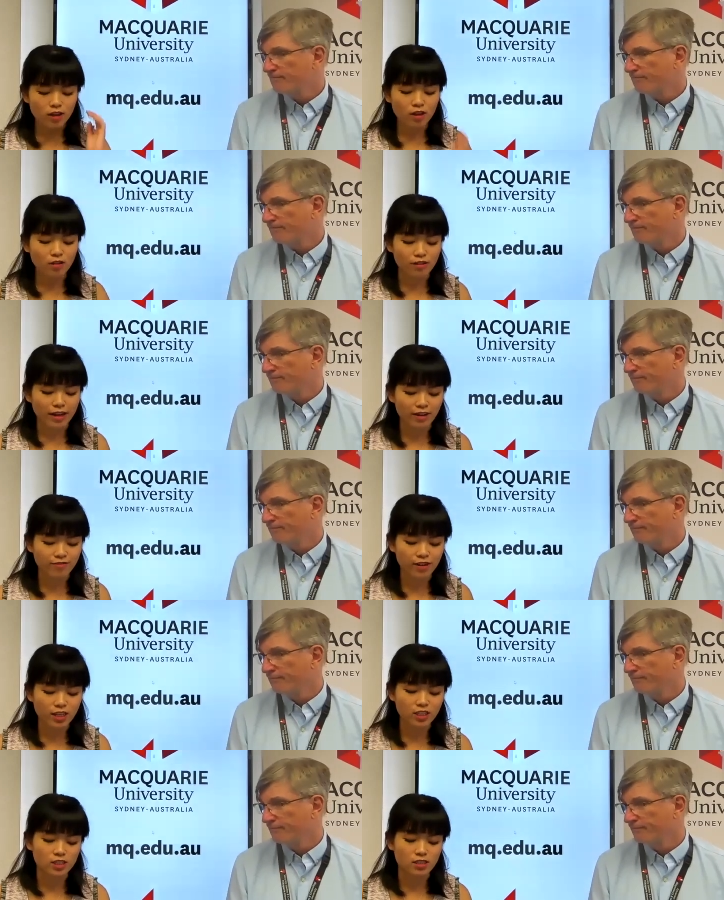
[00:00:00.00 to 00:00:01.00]
Speaker 1: the unique
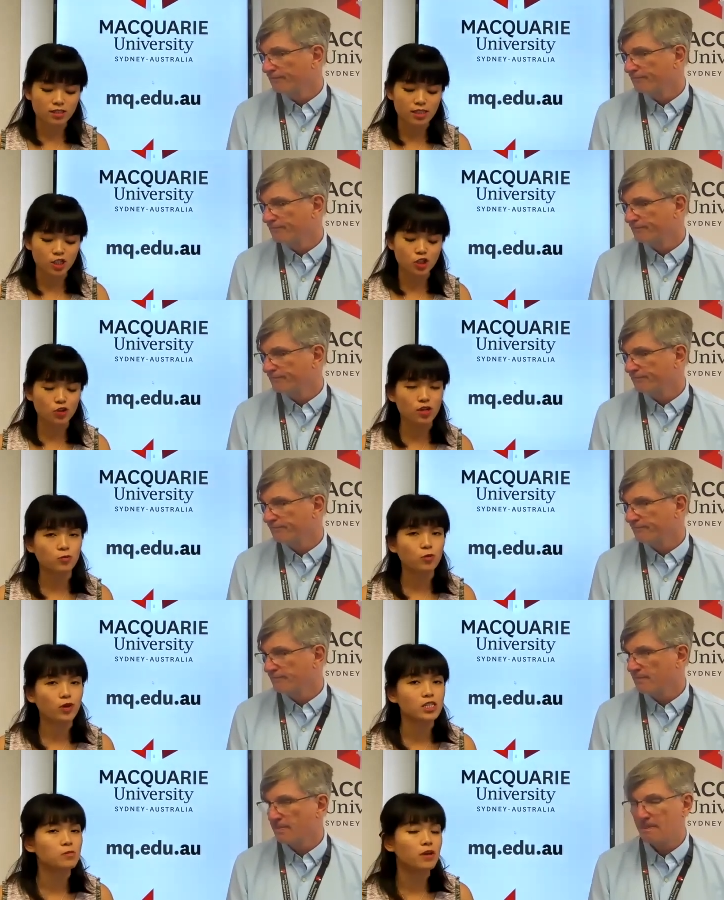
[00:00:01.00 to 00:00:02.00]
features that students
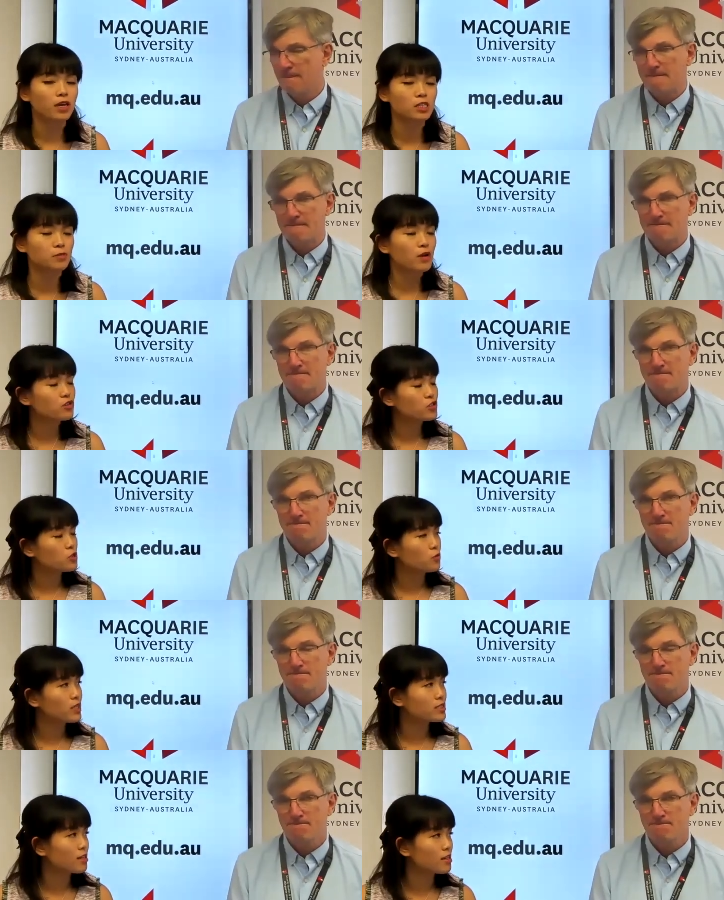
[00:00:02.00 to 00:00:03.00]
will be exposed to
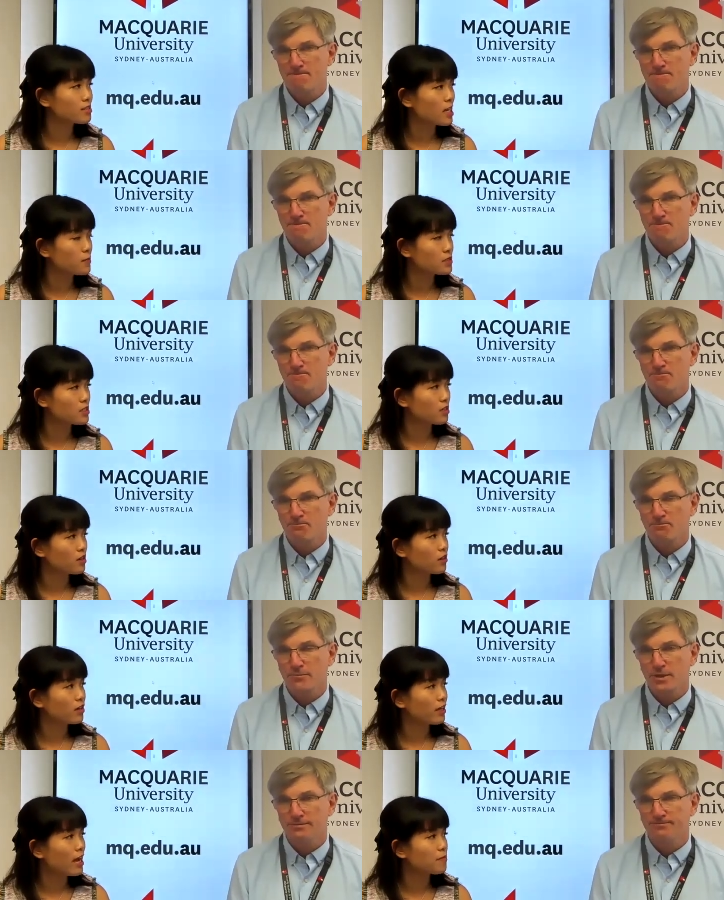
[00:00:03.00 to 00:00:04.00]
when they study
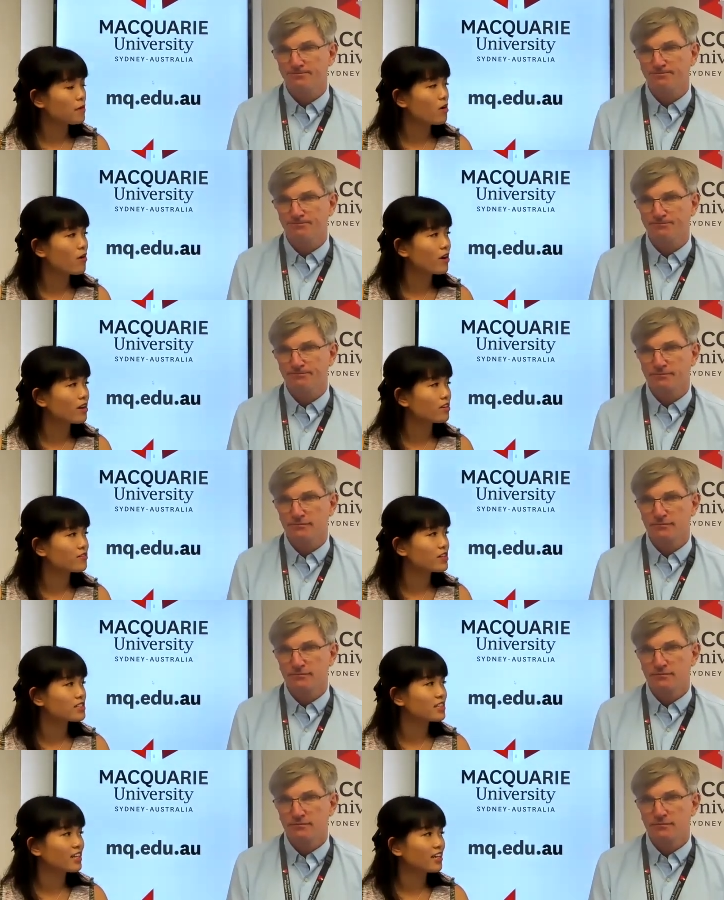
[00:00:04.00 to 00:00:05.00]
cybersecurity at Macquarie
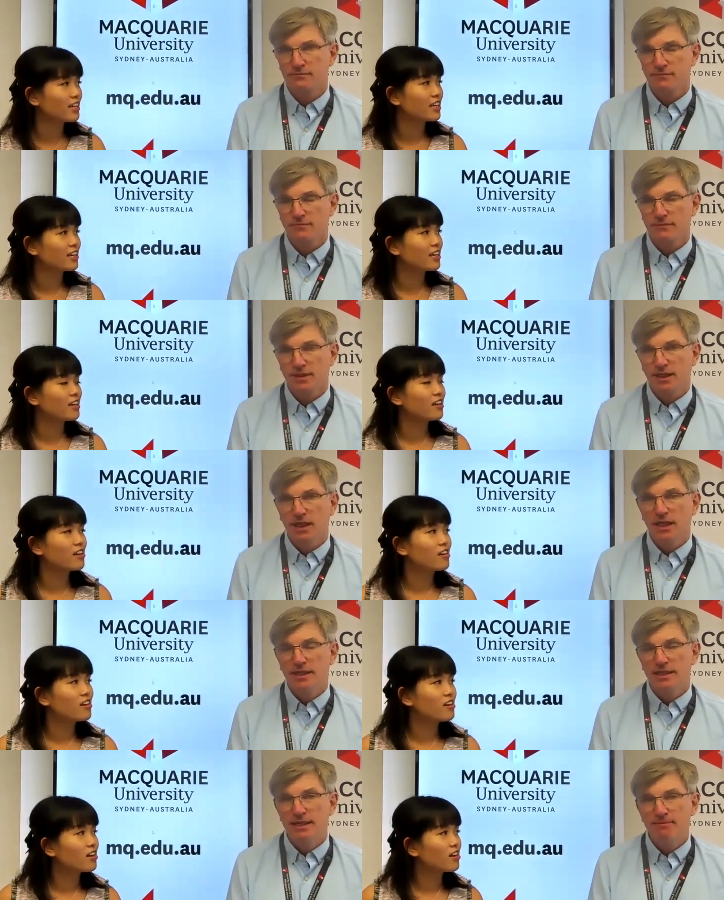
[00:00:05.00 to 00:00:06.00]
University?
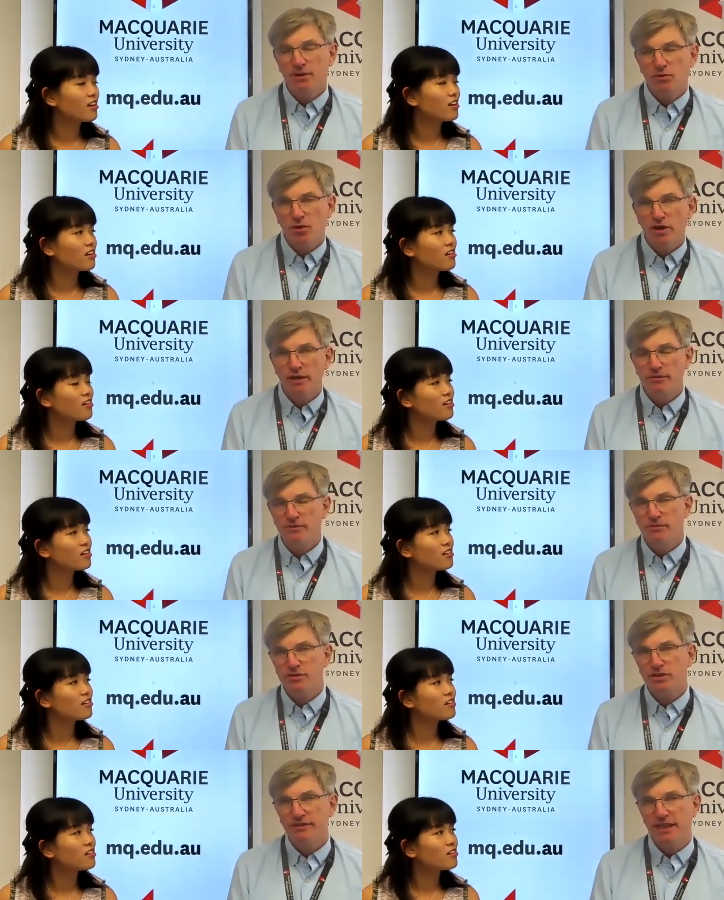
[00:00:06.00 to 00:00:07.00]
Speaker 2: Yeah, Macquarie, we're
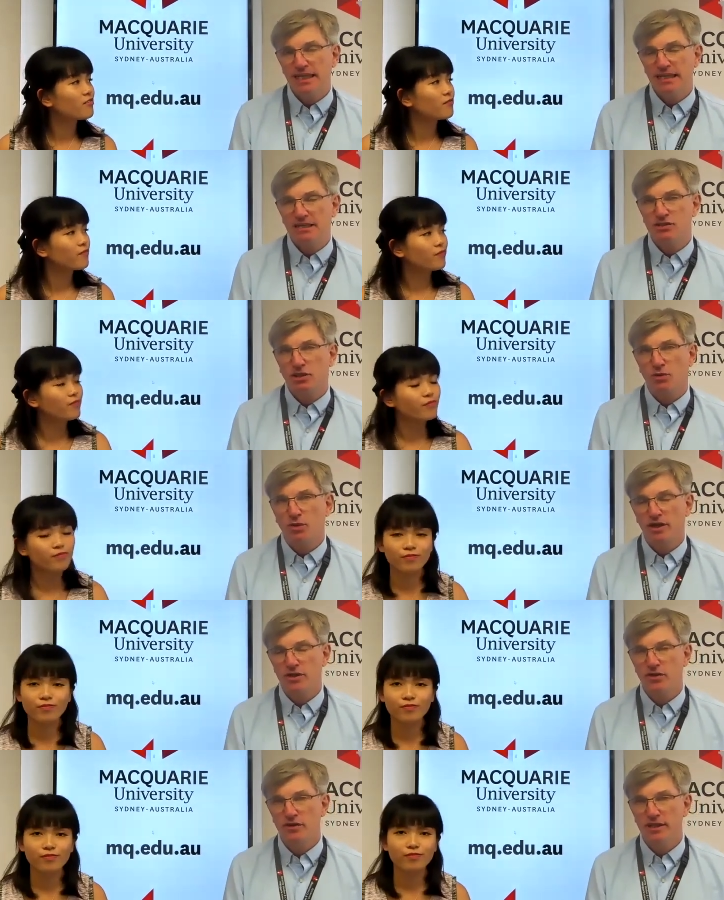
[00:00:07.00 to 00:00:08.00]
sort of in
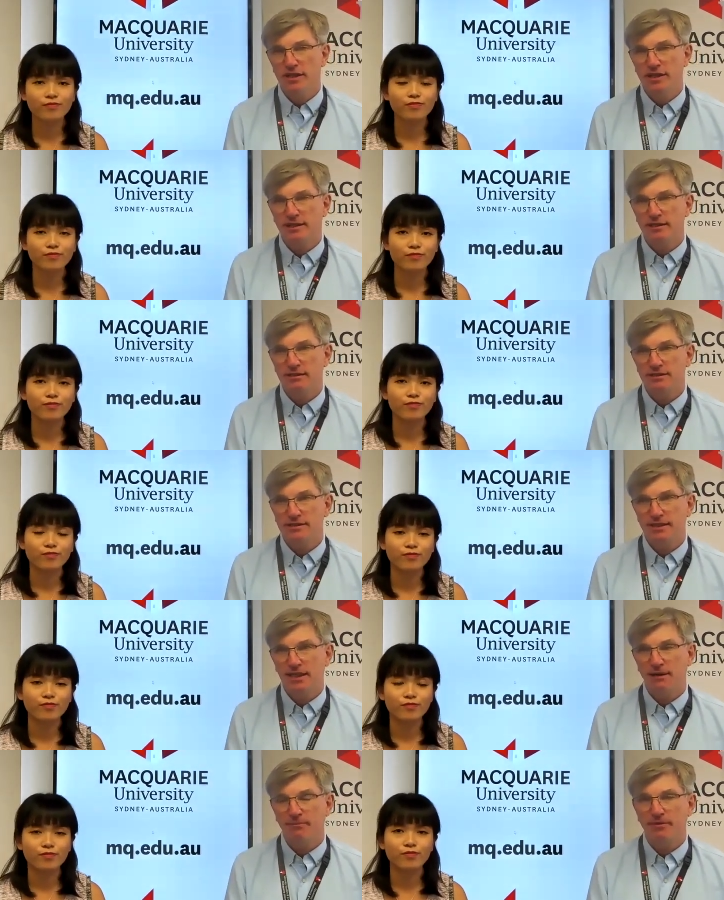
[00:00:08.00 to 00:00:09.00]
quite a unique
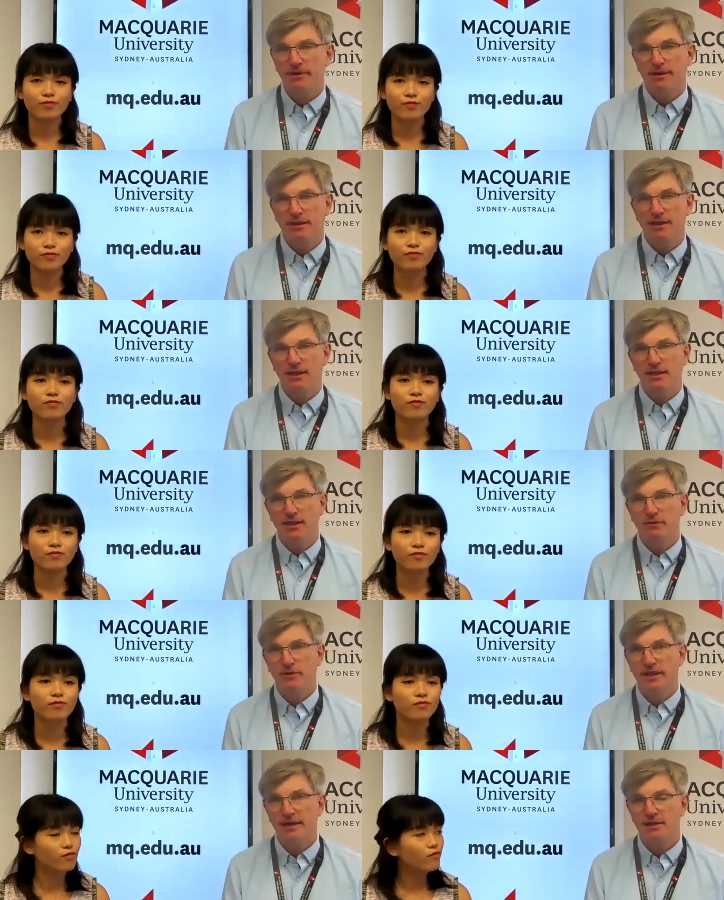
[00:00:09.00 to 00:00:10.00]
setup
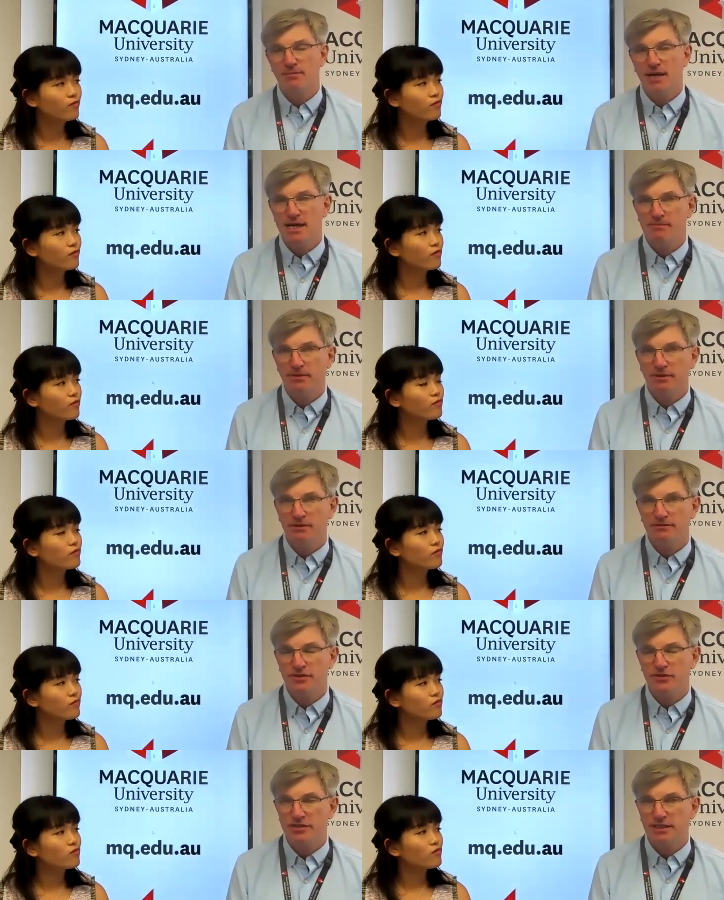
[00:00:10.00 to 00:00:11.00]
with our Department of
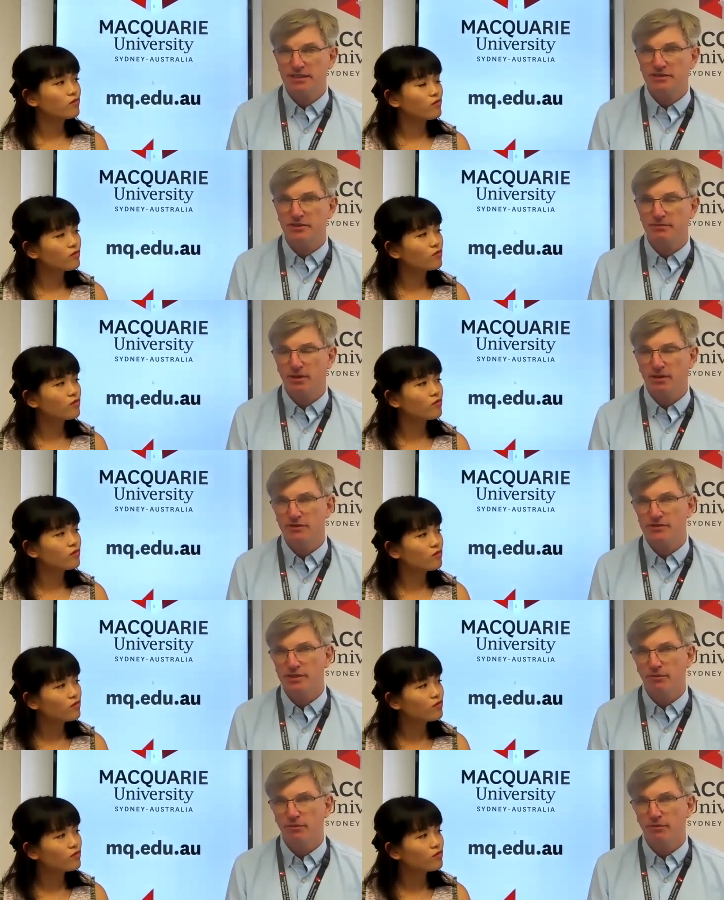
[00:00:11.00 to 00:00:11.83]
Security Studies and Criminology,